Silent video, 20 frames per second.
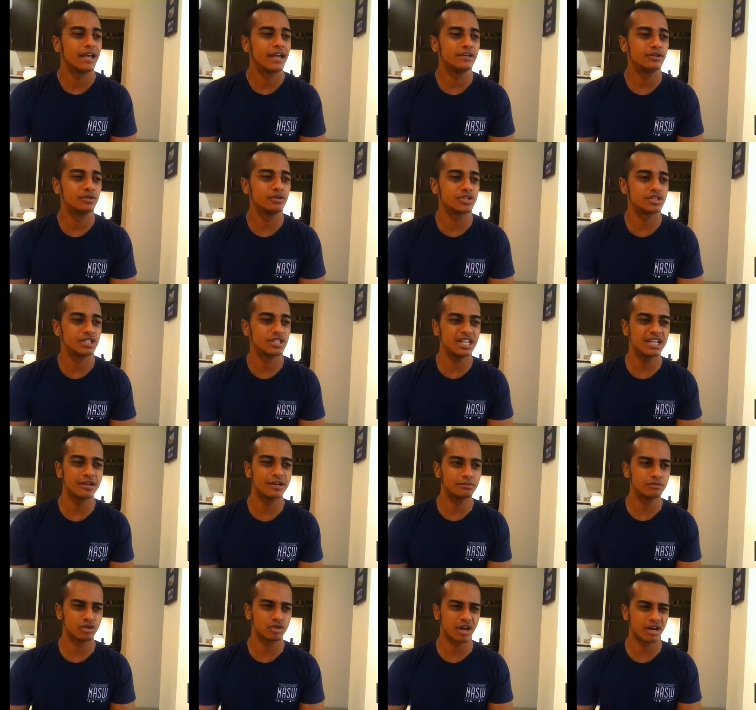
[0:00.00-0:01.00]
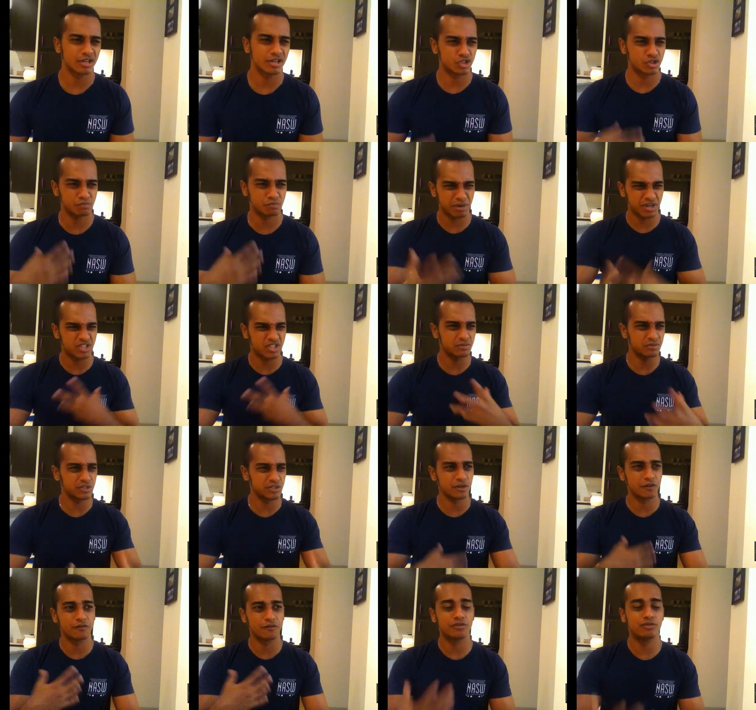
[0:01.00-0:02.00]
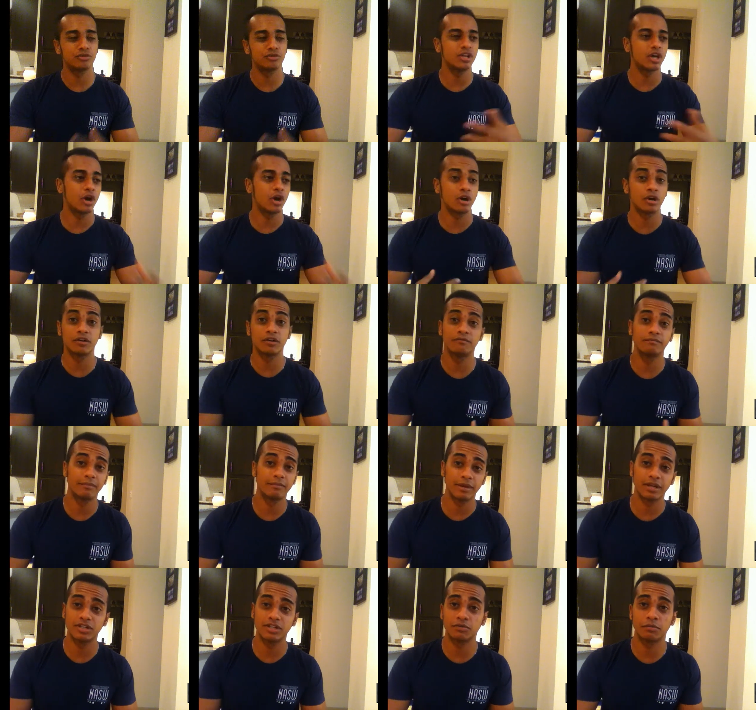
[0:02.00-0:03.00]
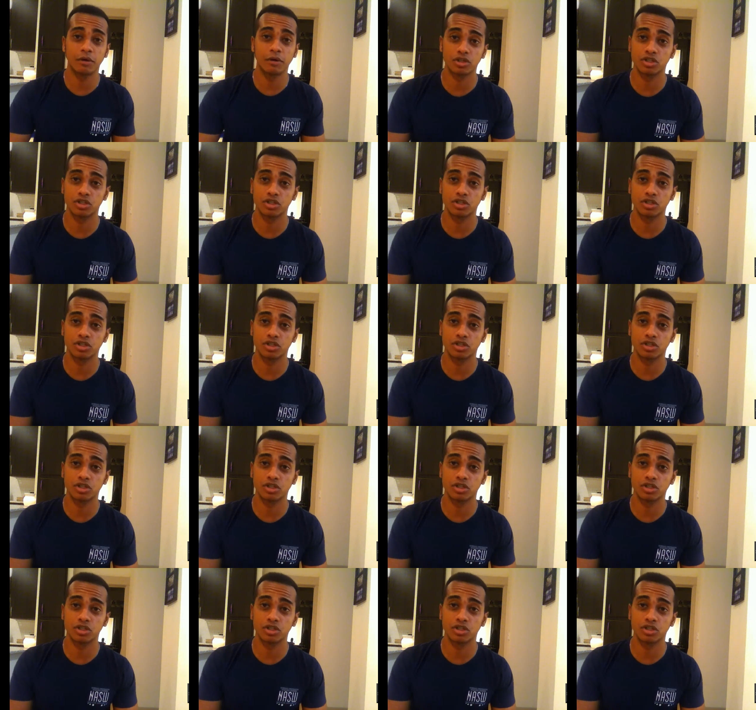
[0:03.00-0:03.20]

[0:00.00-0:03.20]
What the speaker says: And you'll see him try to express himself through the art of mixed